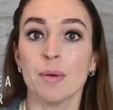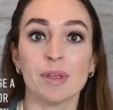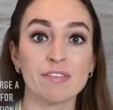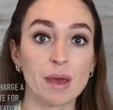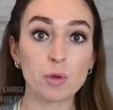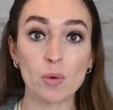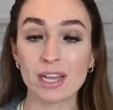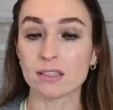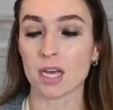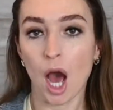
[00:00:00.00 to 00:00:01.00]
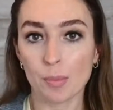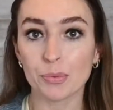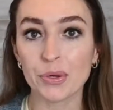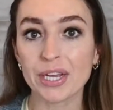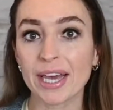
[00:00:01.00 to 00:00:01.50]
But if I'm going onto
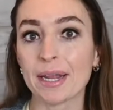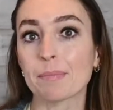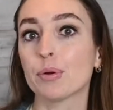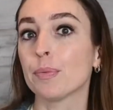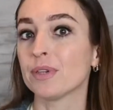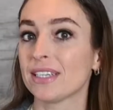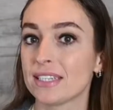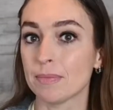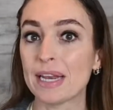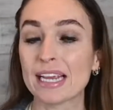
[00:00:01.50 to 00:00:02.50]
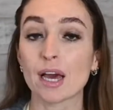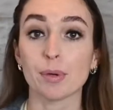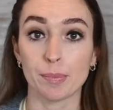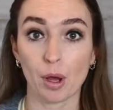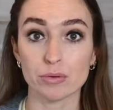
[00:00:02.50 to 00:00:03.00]
Upwork and I'm submitting a
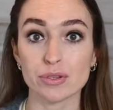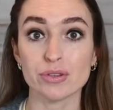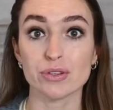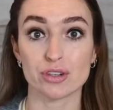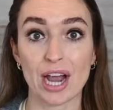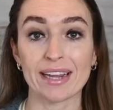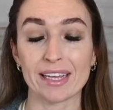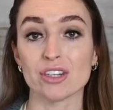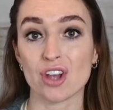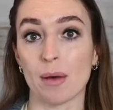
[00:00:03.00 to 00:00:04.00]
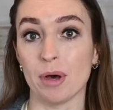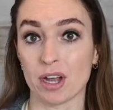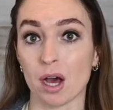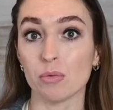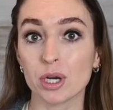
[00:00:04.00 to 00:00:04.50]
proposal to try and get a job on
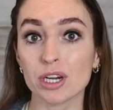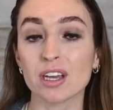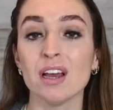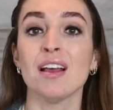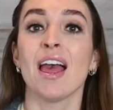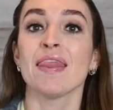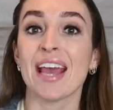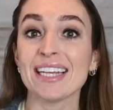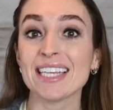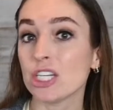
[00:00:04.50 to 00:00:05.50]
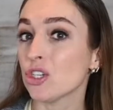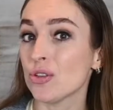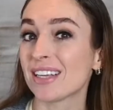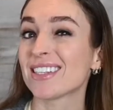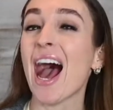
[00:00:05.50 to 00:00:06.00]
Upwork, they tend to do
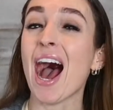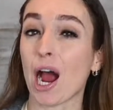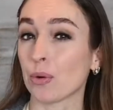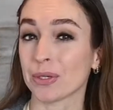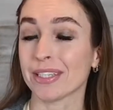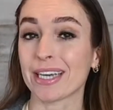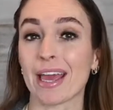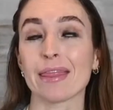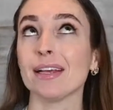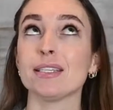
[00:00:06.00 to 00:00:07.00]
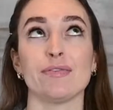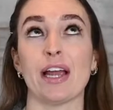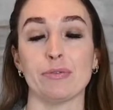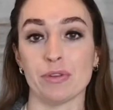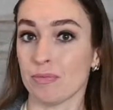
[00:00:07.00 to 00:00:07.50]
things hourly, and that's
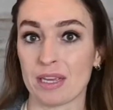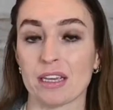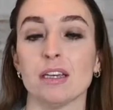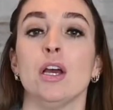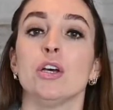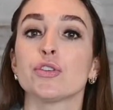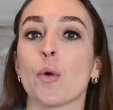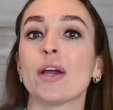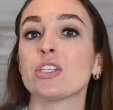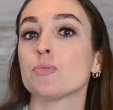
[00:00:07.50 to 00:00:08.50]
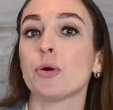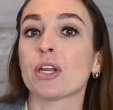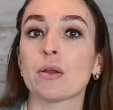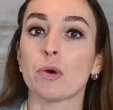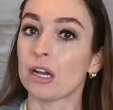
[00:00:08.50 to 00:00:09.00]
fine with me. So I just put
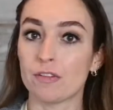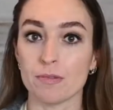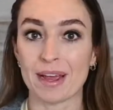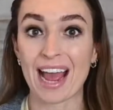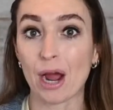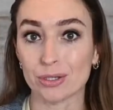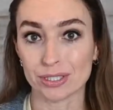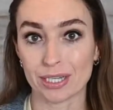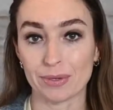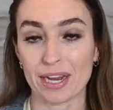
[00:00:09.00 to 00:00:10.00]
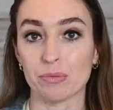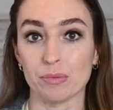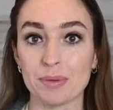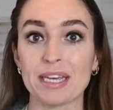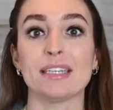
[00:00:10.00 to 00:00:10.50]
in whatever my hourly rate will
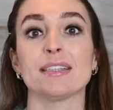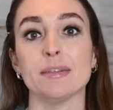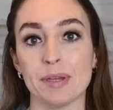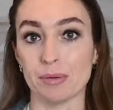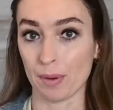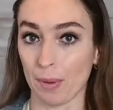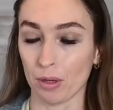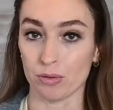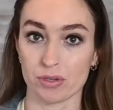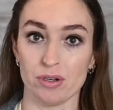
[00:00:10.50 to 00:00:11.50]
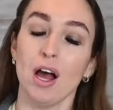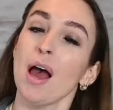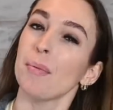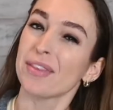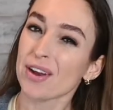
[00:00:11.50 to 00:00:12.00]
be to submit a proposal.
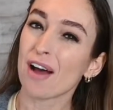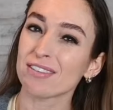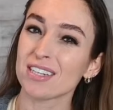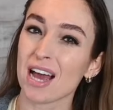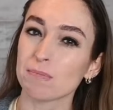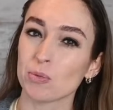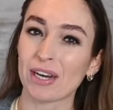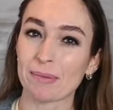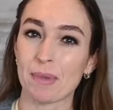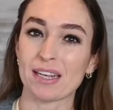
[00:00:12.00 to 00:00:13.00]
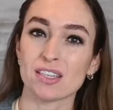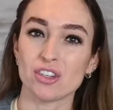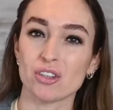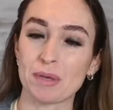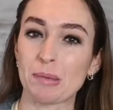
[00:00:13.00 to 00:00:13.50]
But then oftentimes when I message
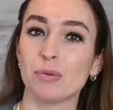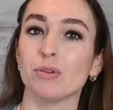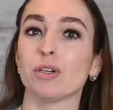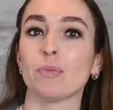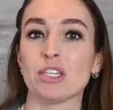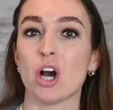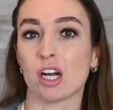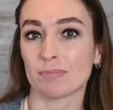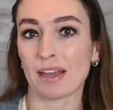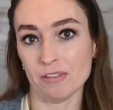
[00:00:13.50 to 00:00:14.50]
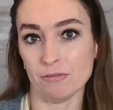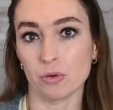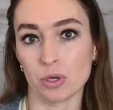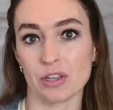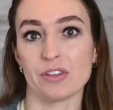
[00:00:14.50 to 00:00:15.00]
the people and we talk back and
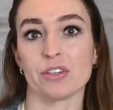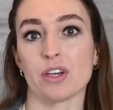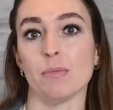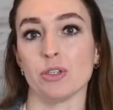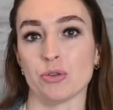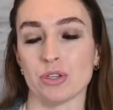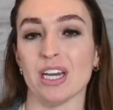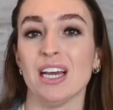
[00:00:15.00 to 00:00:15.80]
forth to come to